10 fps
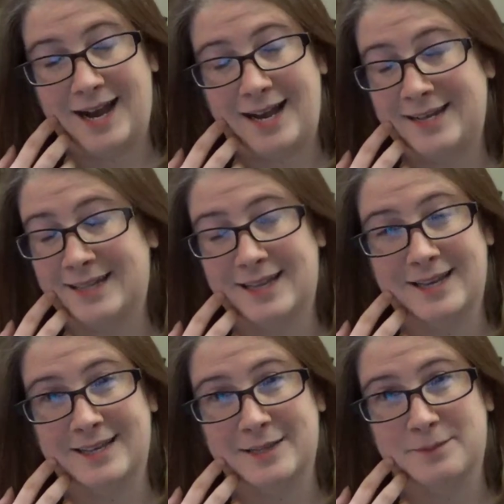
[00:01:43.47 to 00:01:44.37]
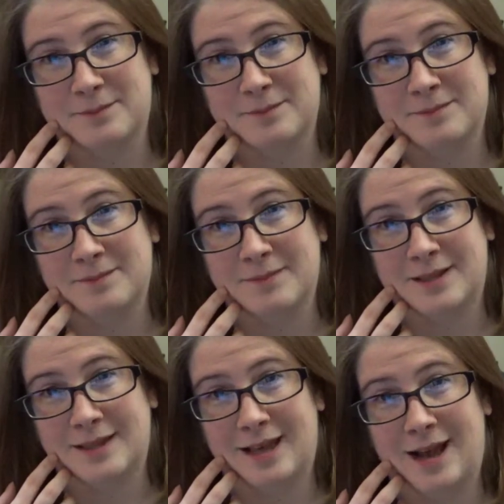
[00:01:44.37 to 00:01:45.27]
I didn't like him.
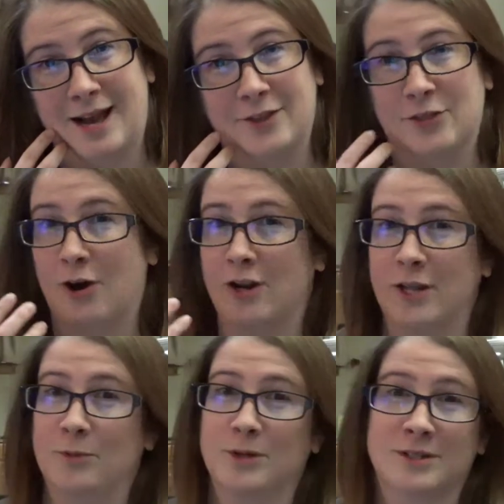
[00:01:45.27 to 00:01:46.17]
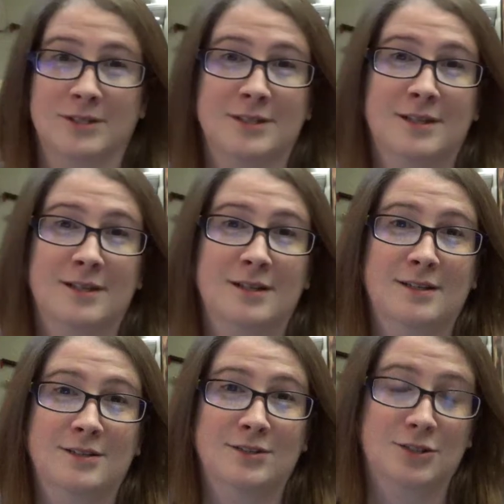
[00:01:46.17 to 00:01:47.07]
I thought he was
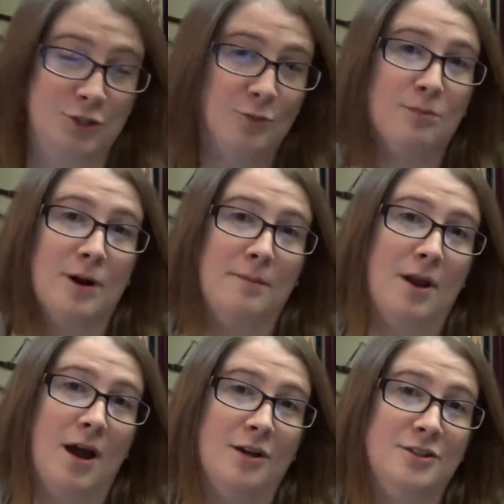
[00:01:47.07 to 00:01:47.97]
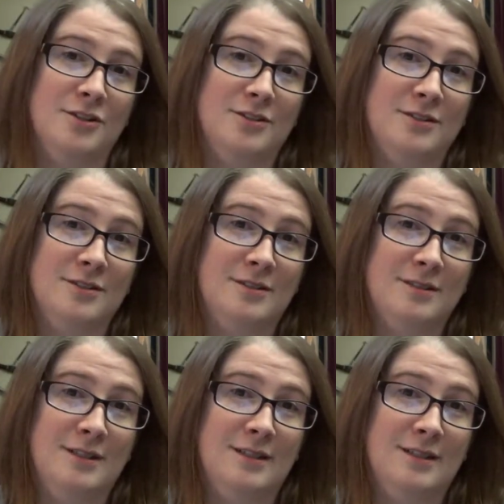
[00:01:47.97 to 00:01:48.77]
super obnoxious.